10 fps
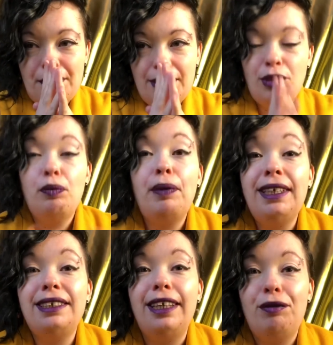So
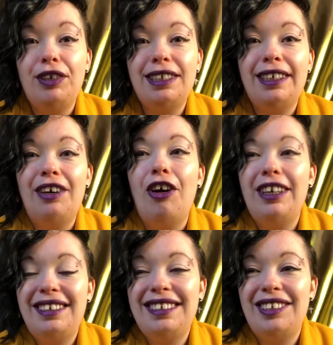basically recently I
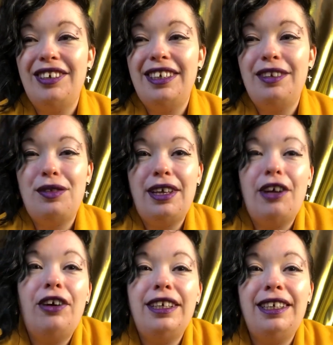decided that
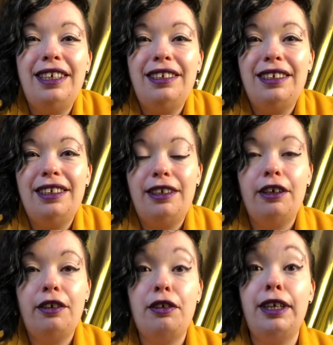I needed
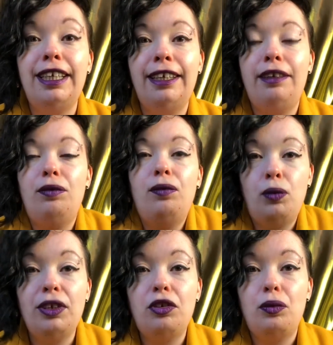
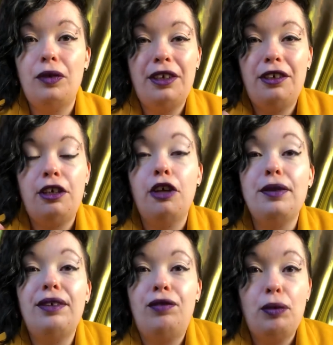winter
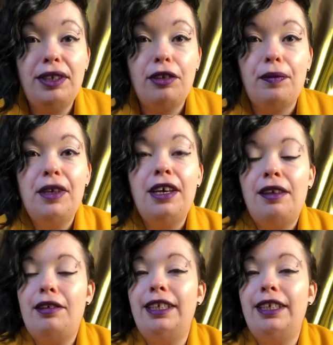clothing for winter. That I